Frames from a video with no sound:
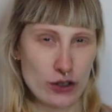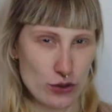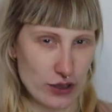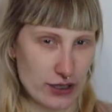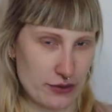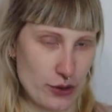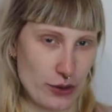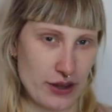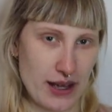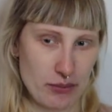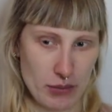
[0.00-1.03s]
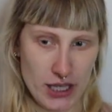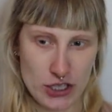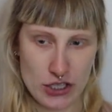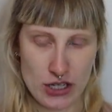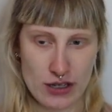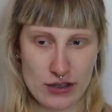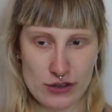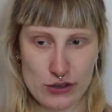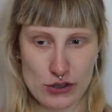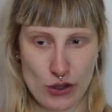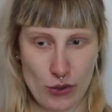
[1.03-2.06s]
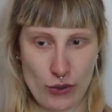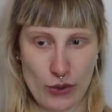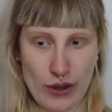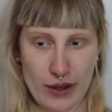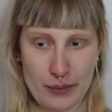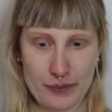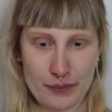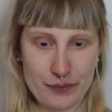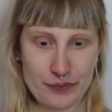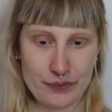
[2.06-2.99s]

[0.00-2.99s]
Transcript: not to lift her that much. So,